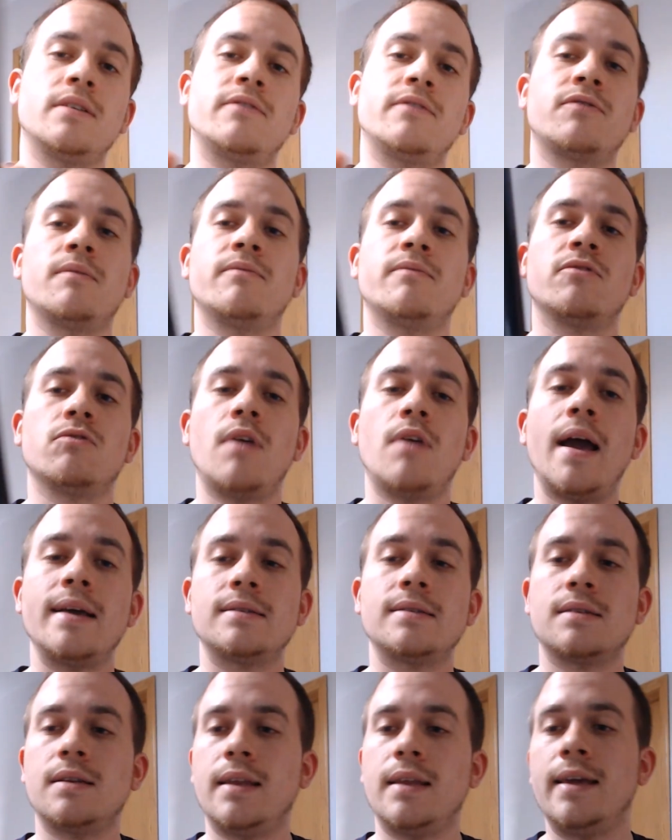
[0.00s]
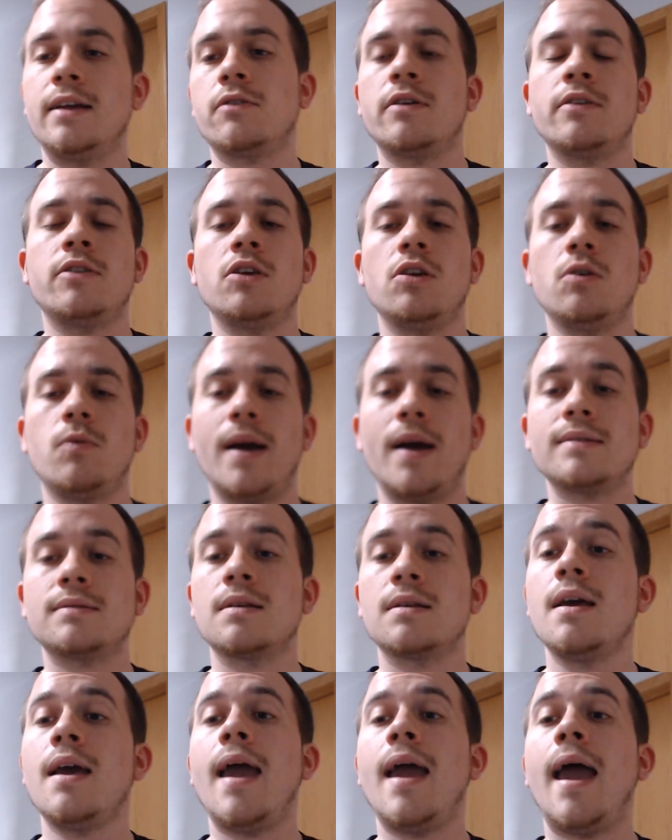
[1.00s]
from Verizon here in the US,
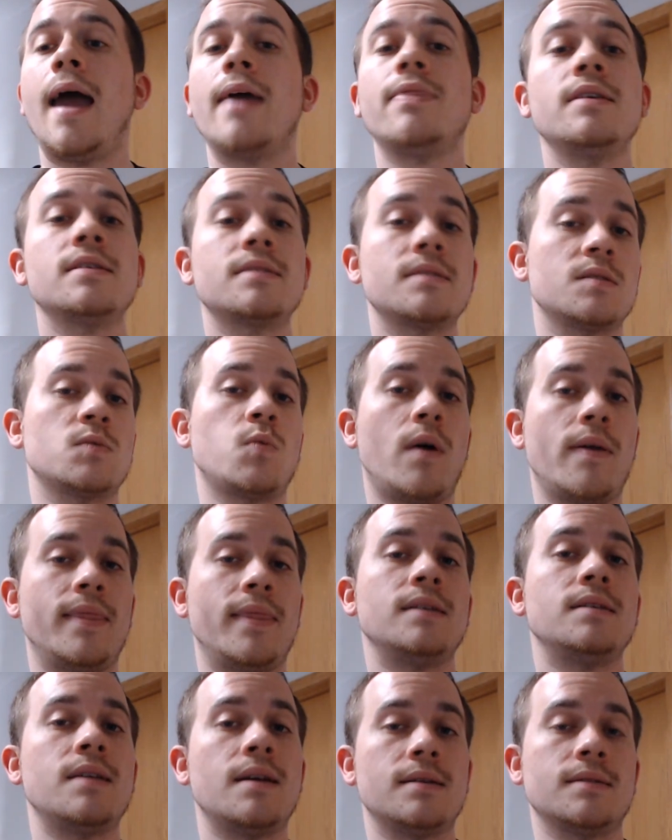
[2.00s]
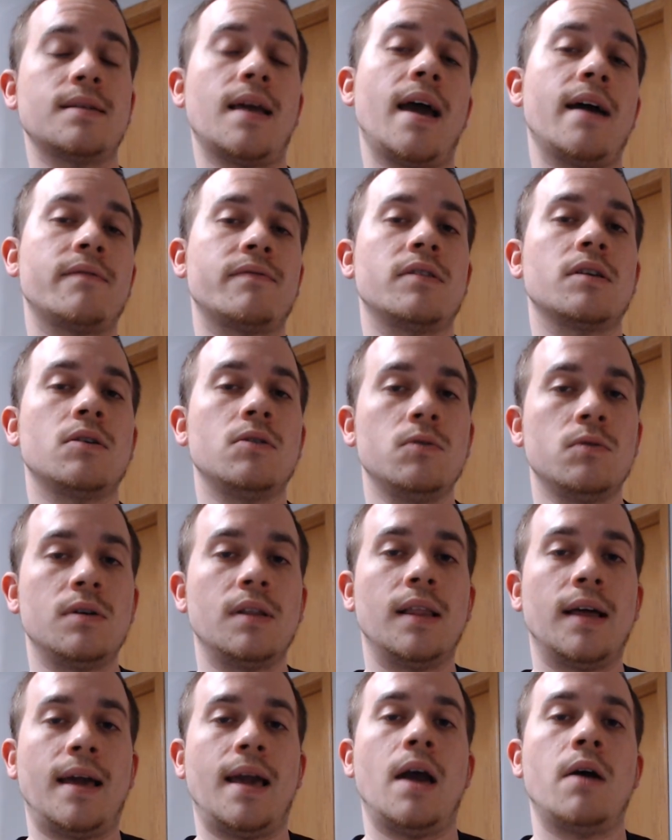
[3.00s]
and this is one that does have the
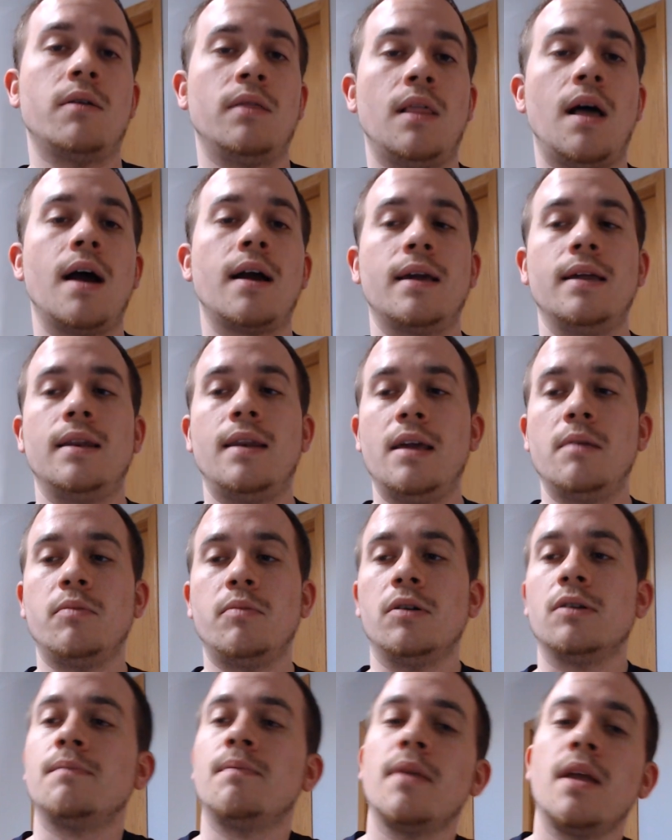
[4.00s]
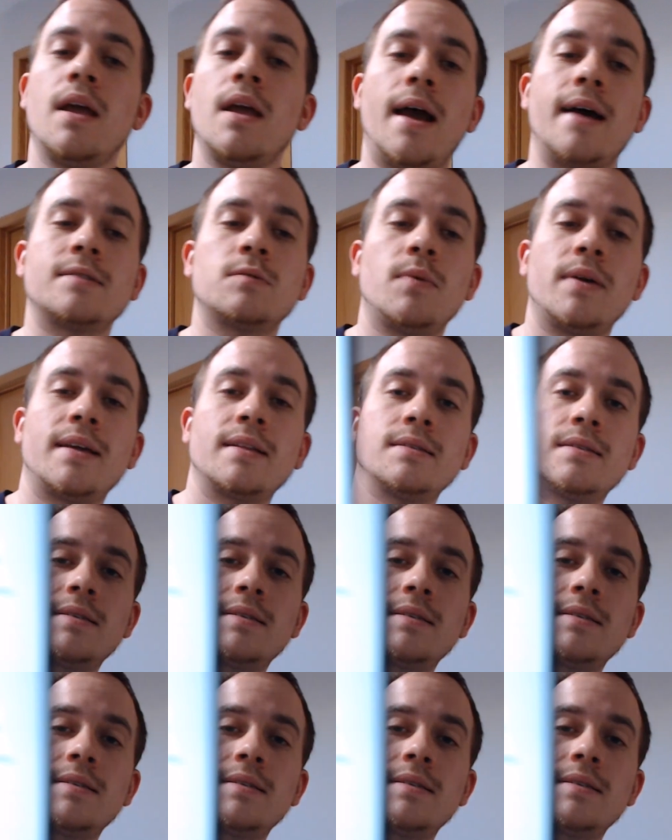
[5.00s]
Google account lock enabled. As we can